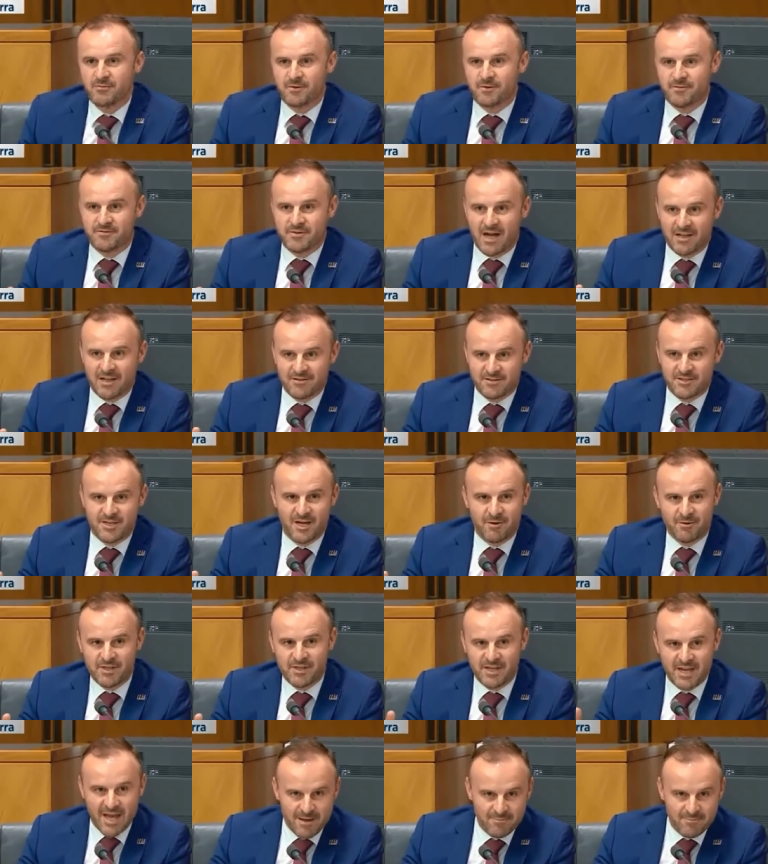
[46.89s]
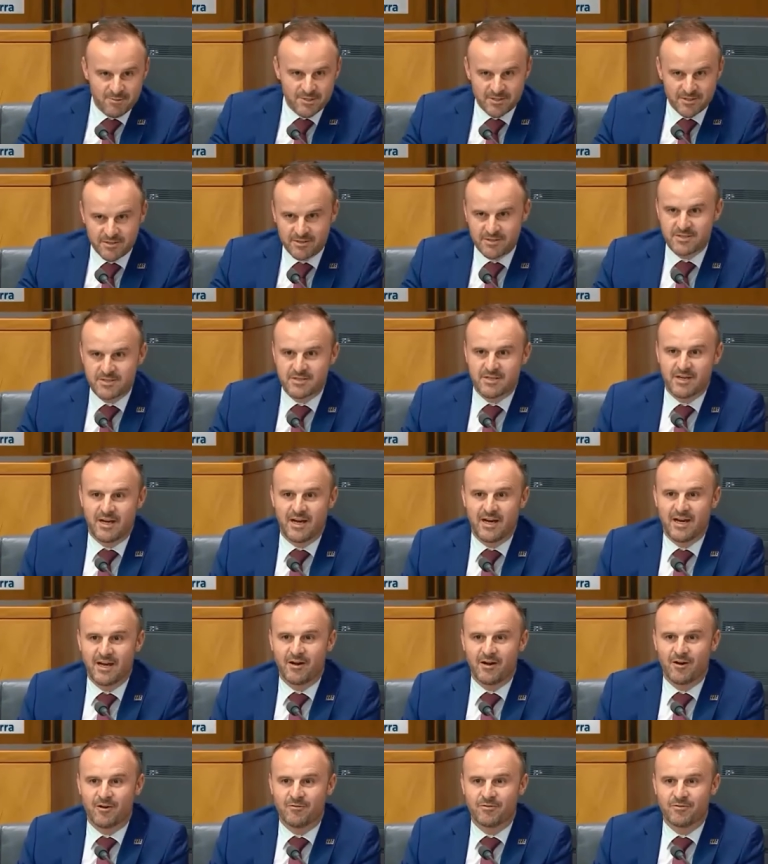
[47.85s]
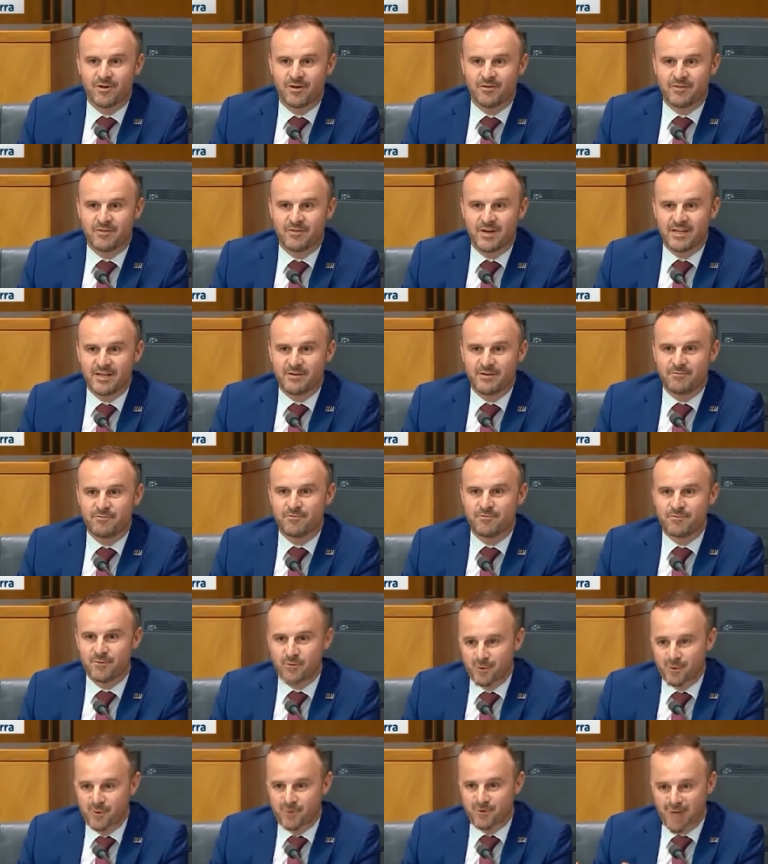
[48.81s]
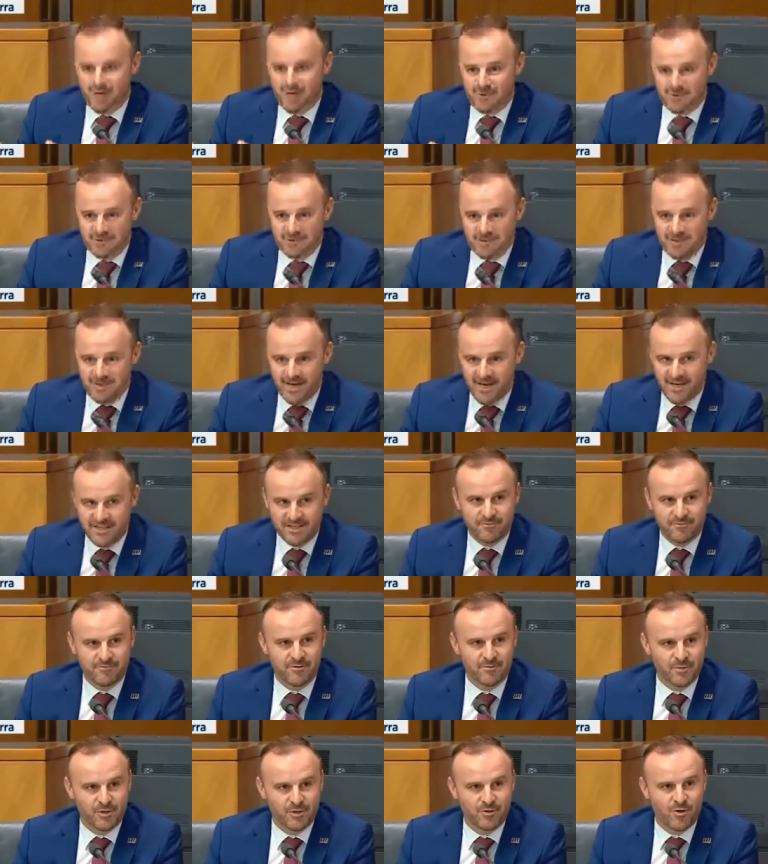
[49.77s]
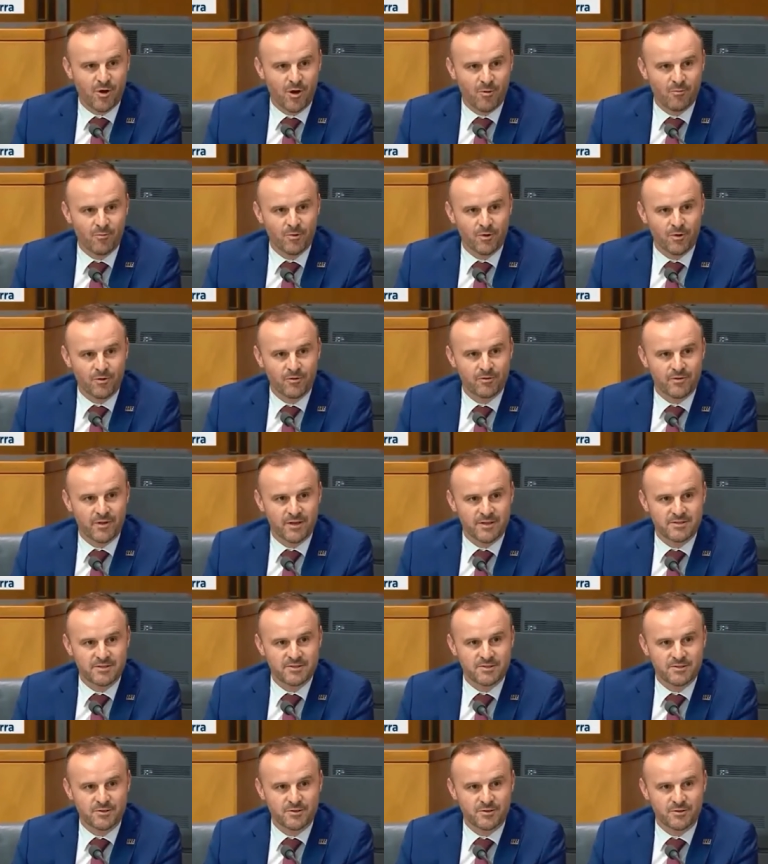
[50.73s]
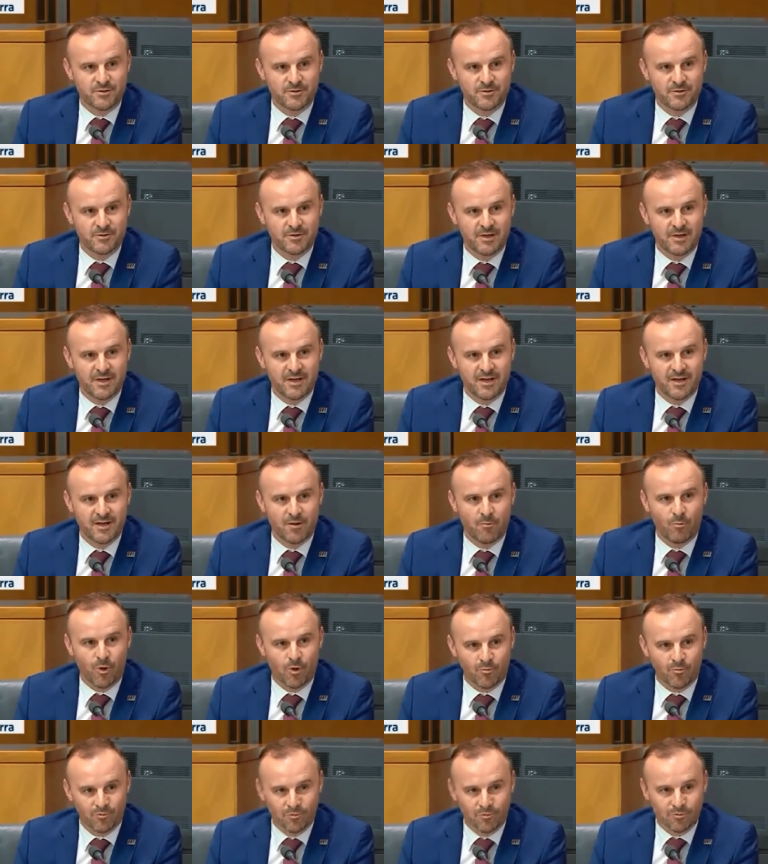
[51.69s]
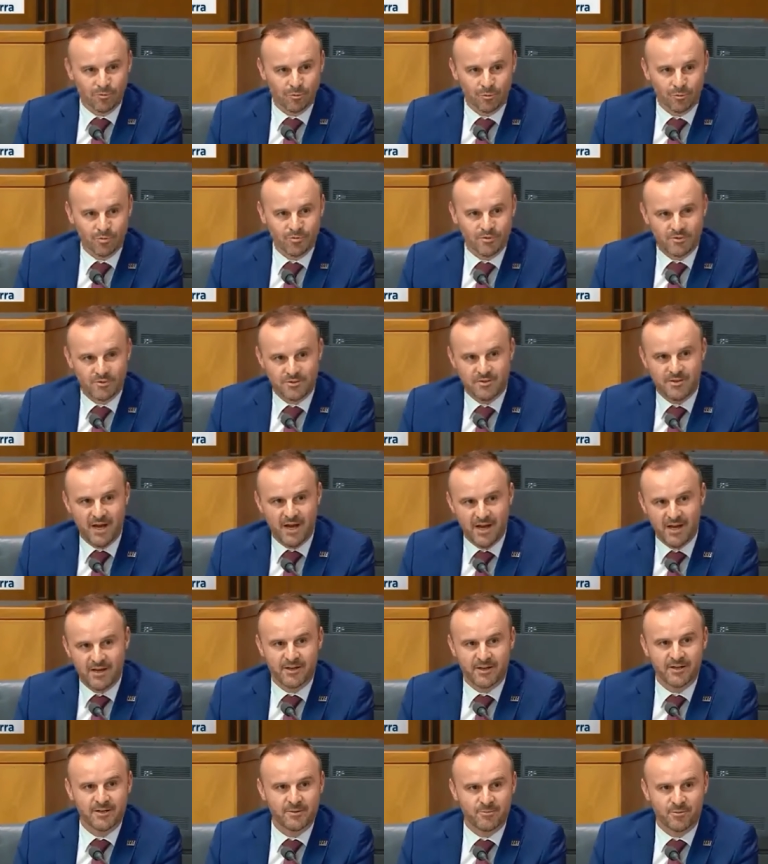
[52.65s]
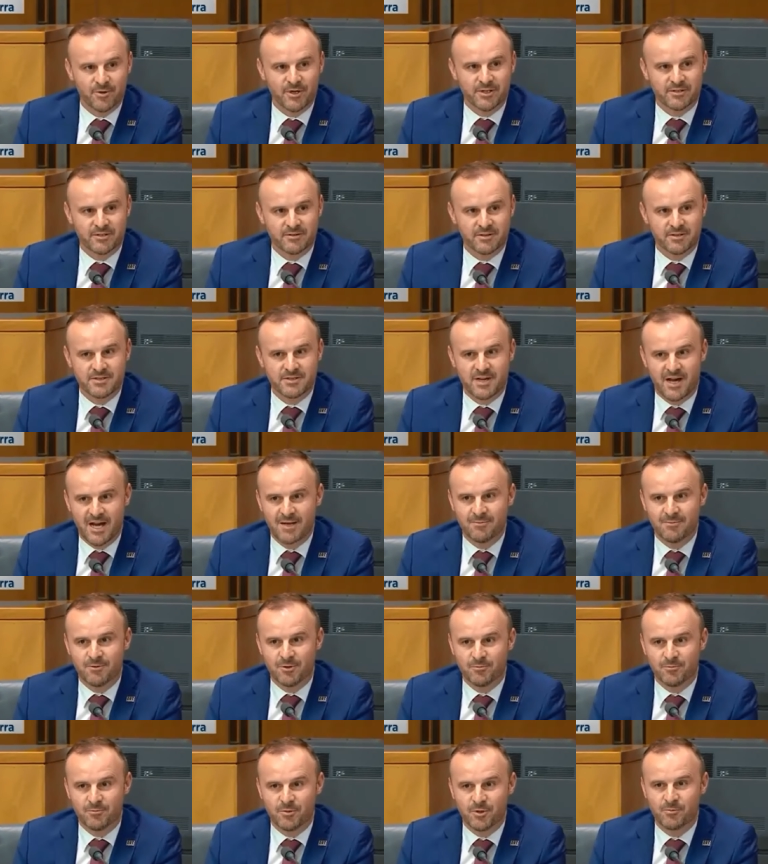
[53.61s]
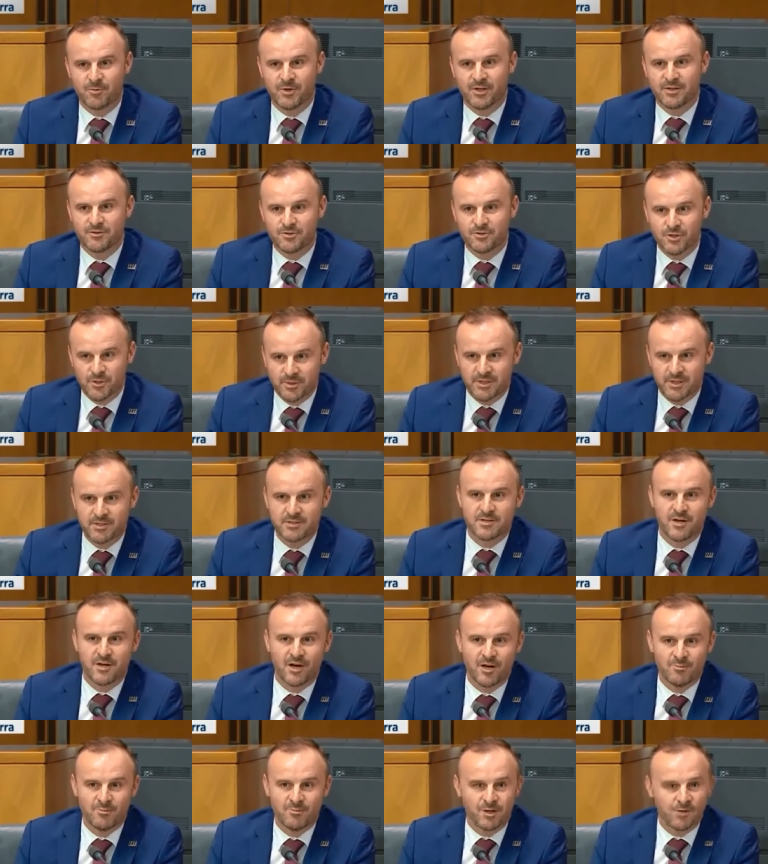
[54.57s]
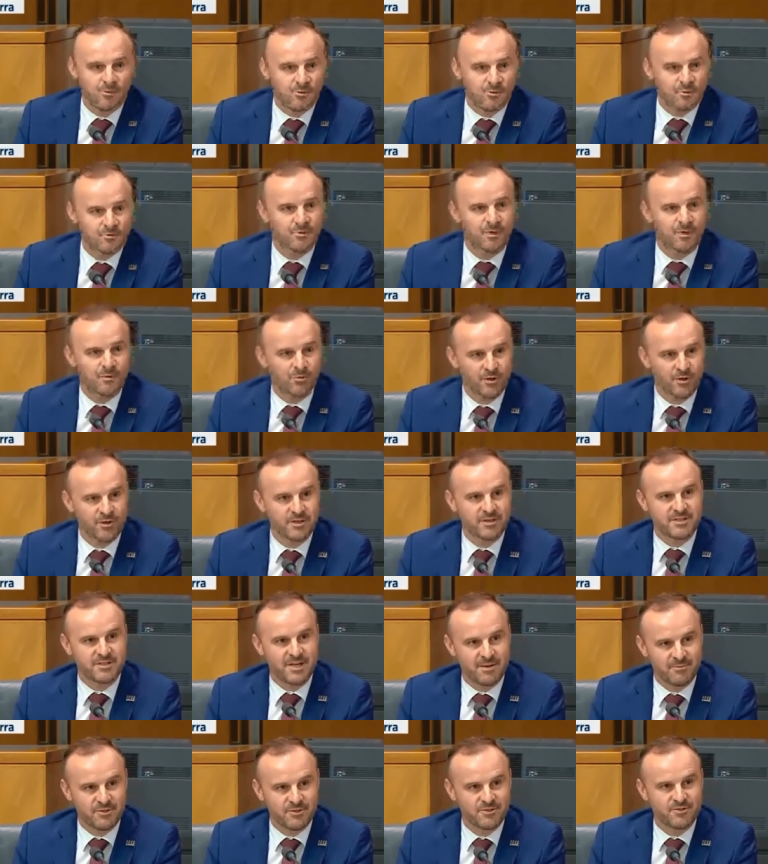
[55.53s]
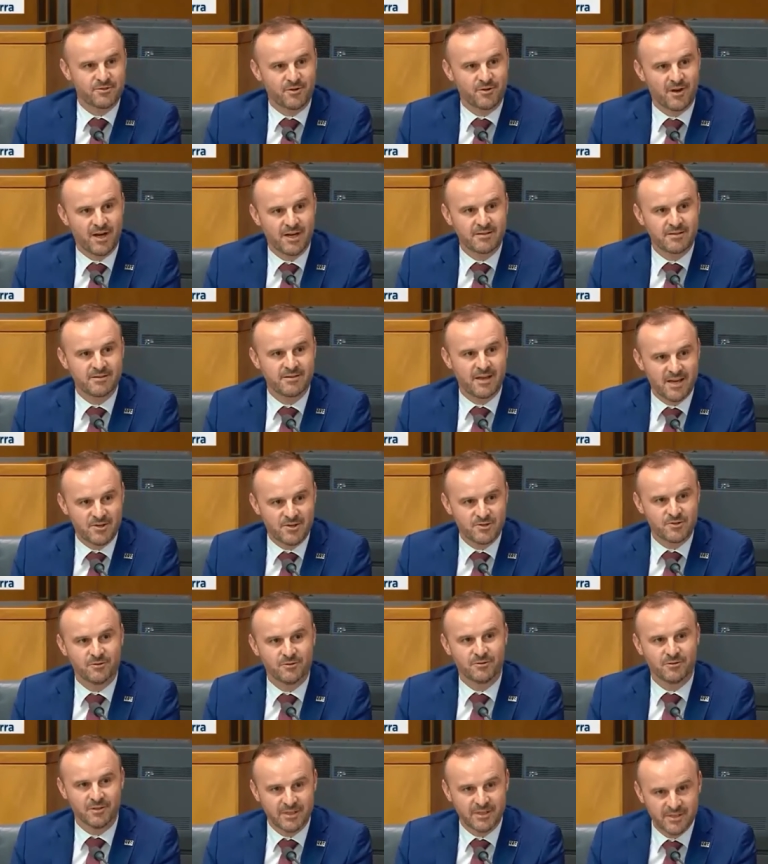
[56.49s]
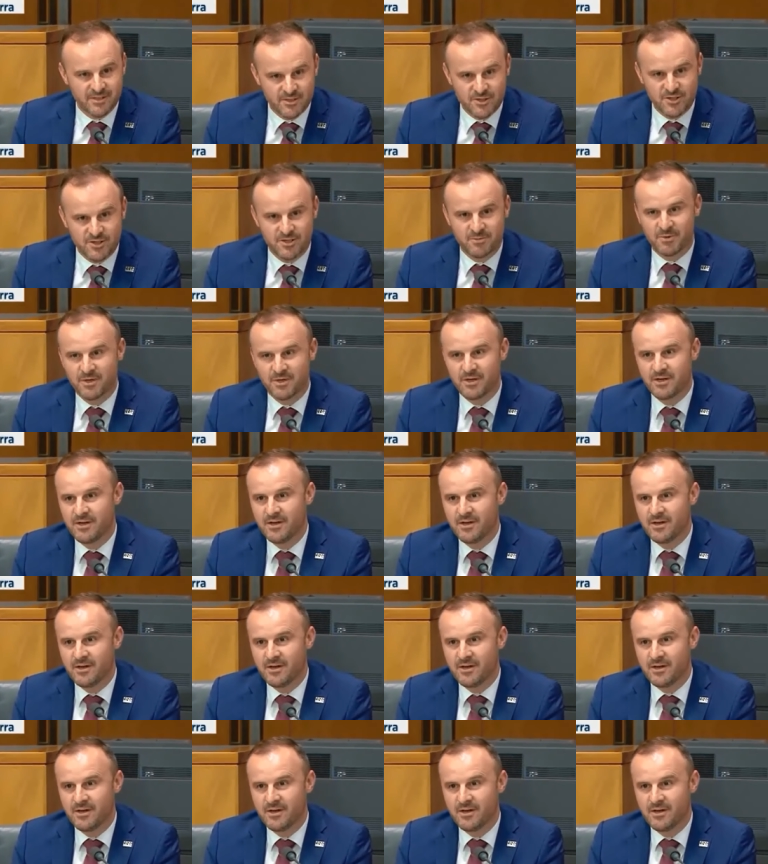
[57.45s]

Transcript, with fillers: We've done so in the absence uh, of, of, any firm understanding from the Commonwealth as to uh, what resources they are going to bring to the table. We're doing so because we want to demonstrate national leadership.